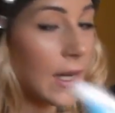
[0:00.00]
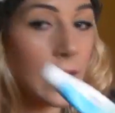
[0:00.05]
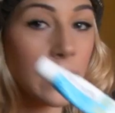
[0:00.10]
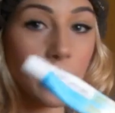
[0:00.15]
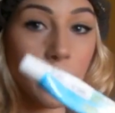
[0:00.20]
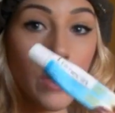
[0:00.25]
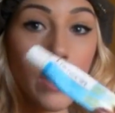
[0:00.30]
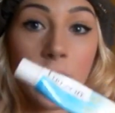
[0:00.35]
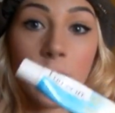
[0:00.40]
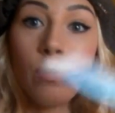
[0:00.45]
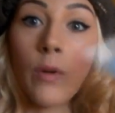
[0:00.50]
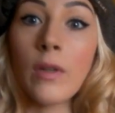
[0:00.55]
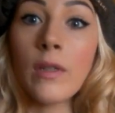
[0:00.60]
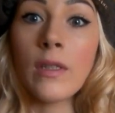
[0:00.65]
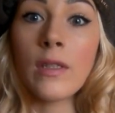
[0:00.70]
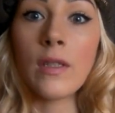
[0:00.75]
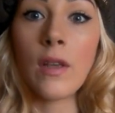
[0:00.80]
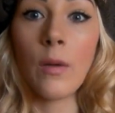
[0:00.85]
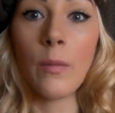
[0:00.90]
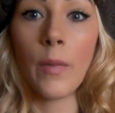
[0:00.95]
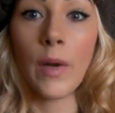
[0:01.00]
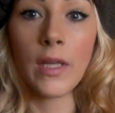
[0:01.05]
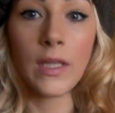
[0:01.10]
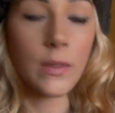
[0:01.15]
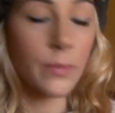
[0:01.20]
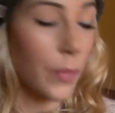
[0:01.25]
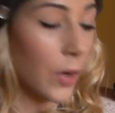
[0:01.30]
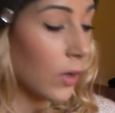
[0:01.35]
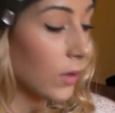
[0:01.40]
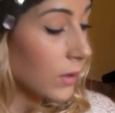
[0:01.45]
has worked wonders on my
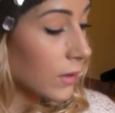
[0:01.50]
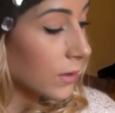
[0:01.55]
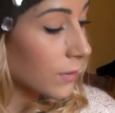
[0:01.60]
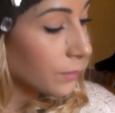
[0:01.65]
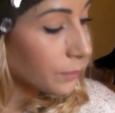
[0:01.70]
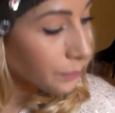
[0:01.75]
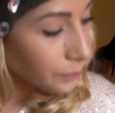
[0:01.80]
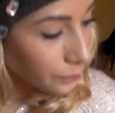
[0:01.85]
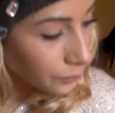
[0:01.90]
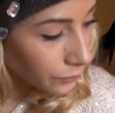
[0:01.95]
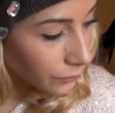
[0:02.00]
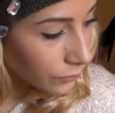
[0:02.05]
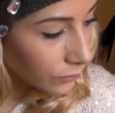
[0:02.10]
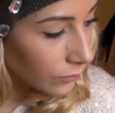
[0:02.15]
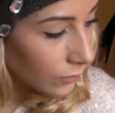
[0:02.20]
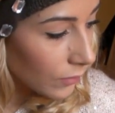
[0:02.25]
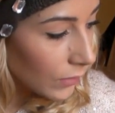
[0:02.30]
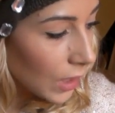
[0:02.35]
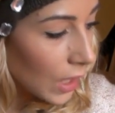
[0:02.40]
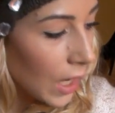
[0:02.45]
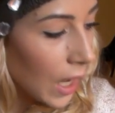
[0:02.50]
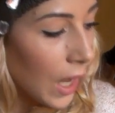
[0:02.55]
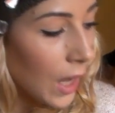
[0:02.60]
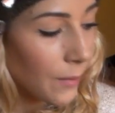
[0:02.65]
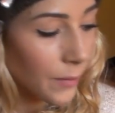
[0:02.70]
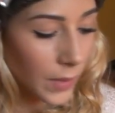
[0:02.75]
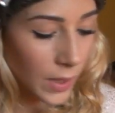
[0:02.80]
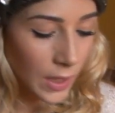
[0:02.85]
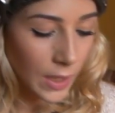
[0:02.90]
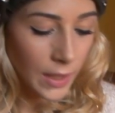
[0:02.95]
spots.
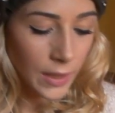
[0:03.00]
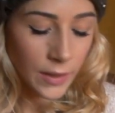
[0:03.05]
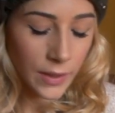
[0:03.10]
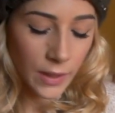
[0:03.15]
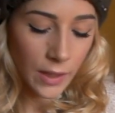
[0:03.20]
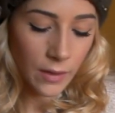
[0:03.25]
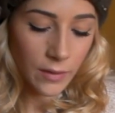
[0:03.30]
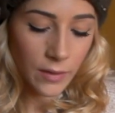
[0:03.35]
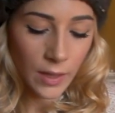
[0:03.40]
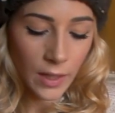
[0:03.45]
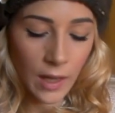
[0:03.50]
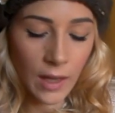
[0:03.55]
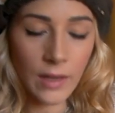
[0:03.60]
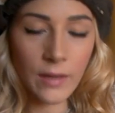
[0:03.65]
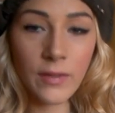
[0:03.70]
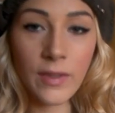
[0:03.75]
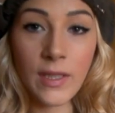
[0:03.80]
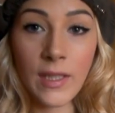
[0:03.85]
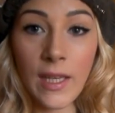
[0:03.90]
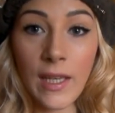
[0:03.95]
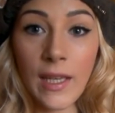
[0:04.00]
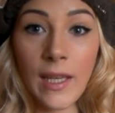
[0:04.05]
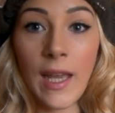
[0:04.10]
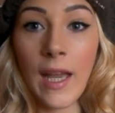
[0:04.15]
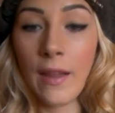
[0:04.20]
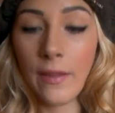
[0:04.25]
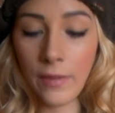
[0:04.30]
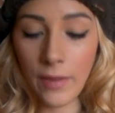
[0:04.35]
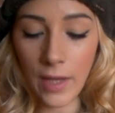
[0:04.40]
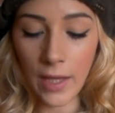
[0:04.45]
The other kind of
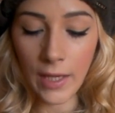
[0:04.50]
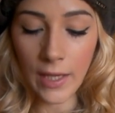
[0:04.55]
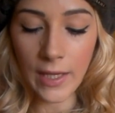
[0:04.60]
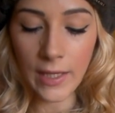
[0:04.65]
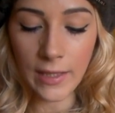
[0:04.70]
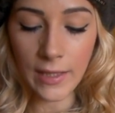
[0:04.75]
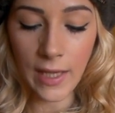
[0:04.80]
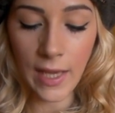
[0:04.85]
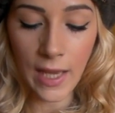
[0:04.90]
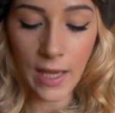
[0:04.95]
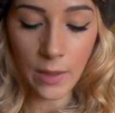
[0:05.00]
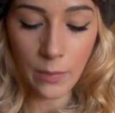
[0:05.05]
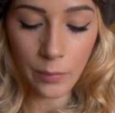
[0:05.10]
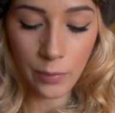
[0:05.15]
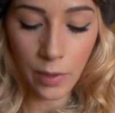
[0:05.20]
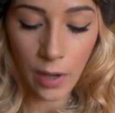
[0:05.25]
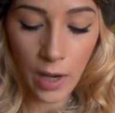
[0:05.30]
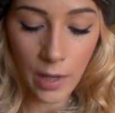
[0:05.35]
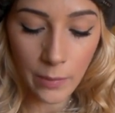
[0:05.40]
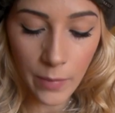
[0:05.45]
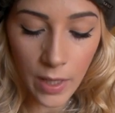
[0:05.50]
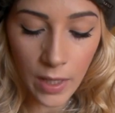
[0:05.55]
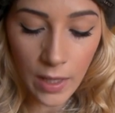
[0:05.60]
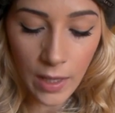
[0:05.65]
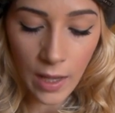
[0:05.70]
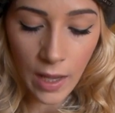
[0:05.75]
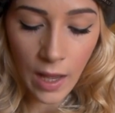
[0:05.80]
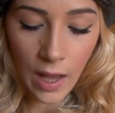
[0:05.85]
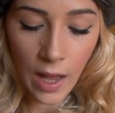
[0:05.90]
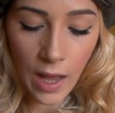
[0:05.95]
skincare thing is a primer,
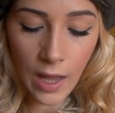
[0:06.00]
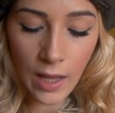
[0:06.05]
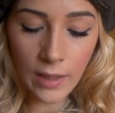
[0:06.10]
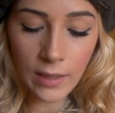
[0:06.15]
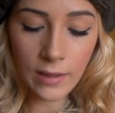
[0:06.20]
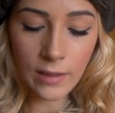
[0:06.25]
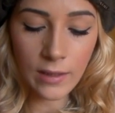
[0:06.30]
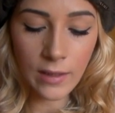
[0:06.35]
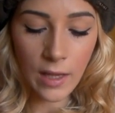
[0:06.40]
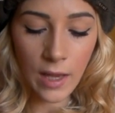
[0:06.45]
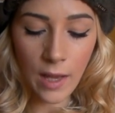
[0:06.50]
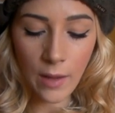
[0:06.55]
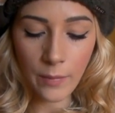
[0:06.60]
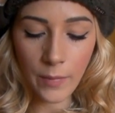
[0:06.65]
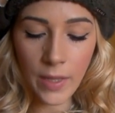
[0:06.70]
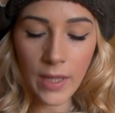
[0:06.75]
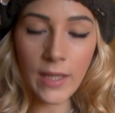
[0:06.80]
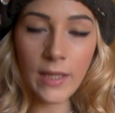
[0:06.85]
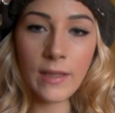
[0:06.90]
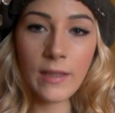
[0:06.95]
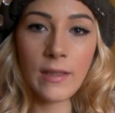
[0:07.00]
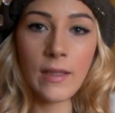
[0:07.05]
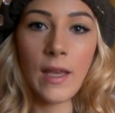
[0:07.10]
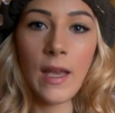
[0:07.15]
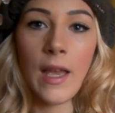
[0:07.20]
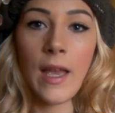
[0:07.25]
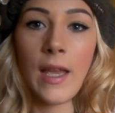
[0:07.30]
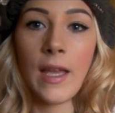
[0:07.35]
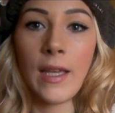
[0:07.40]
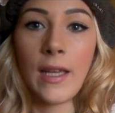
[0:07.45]
and it's
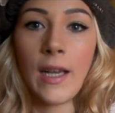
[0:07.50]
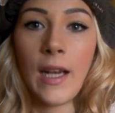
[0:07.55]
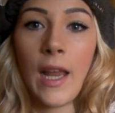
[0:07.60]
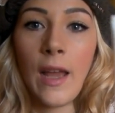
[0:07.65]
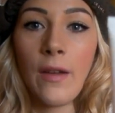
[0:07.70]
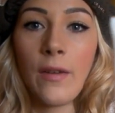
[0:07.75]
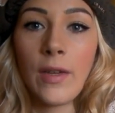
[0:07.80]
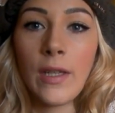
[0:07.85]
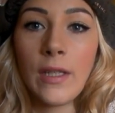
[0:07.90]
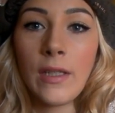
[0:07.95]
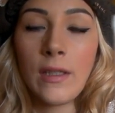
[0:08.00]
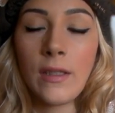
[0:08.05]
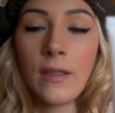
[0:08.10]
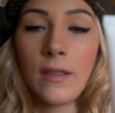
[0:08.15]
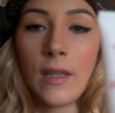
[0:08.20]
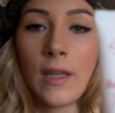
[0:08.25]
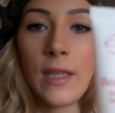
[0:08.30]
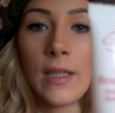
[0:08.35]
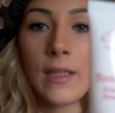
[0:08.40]
the Clarins